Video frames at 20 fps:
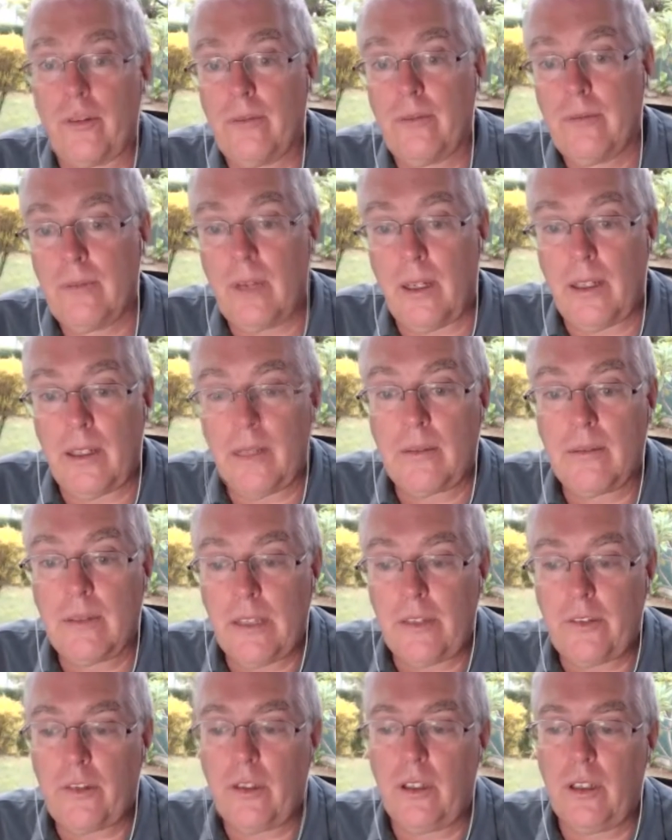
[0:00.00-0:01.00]
right?
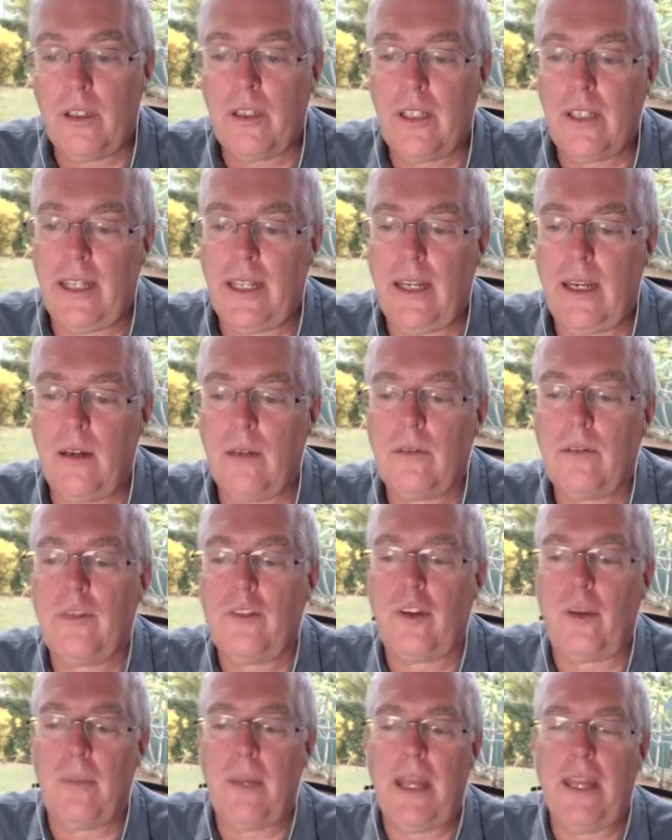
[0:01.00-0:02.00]
Yeah. It's going to take out
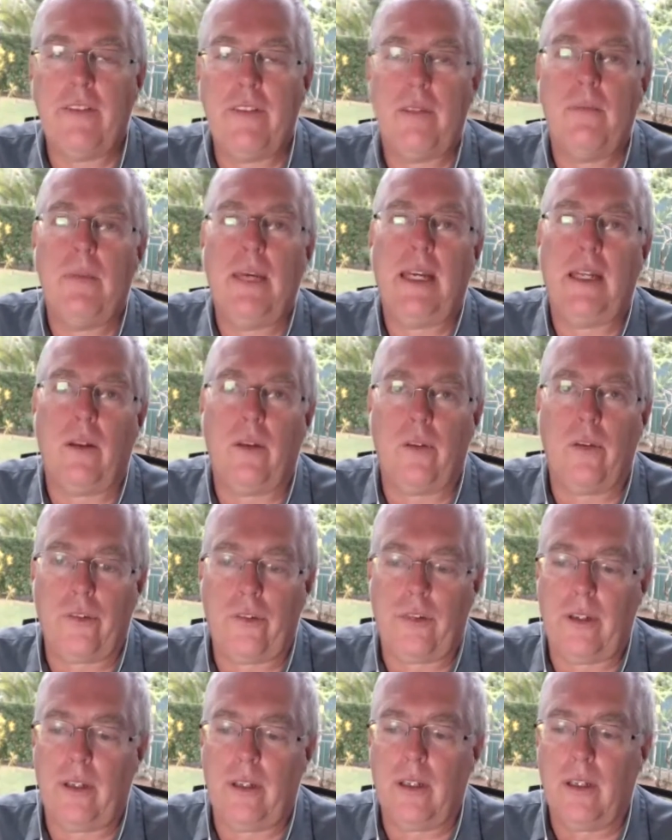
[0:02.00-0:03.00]
some heavy metals
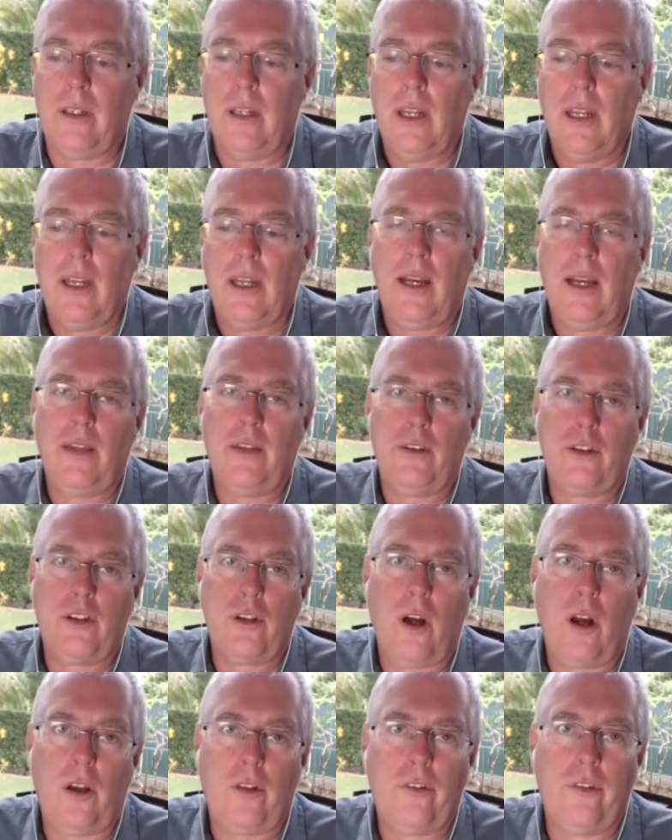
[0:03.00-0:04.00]
and other
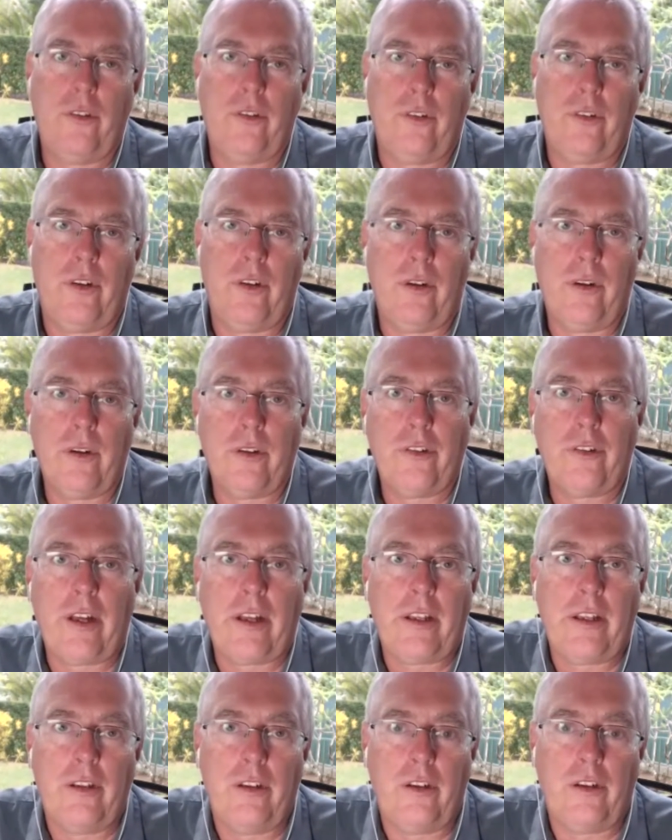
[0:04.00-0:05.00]
toxins that are
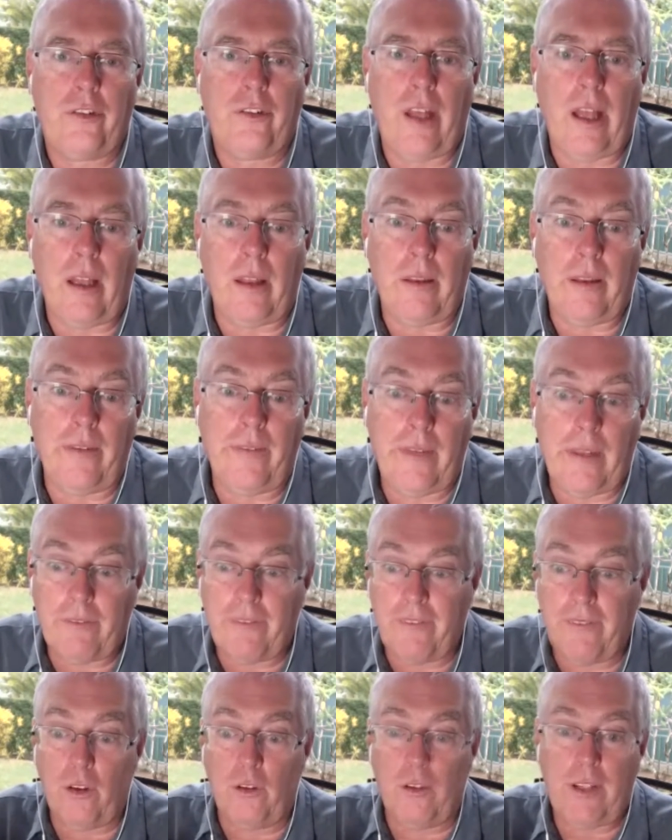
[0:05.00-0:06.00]
stuck in your cell, and that
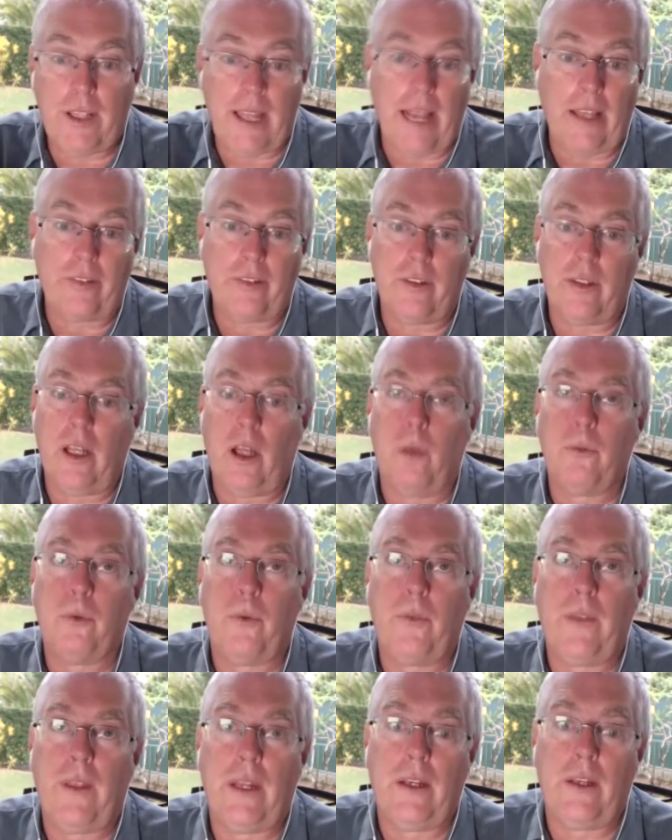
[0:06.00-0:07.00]
fulvic acid helps
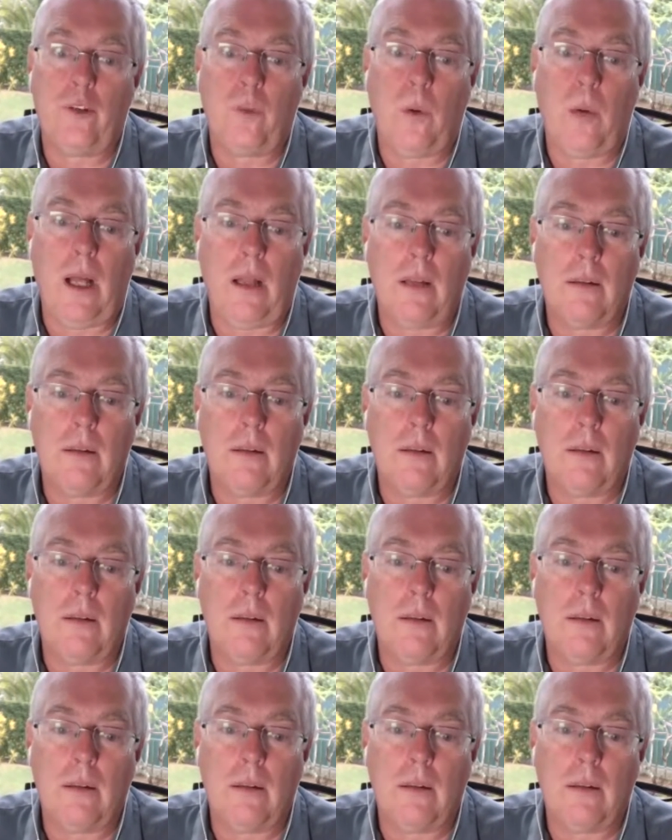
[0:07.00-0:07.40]
with that as well.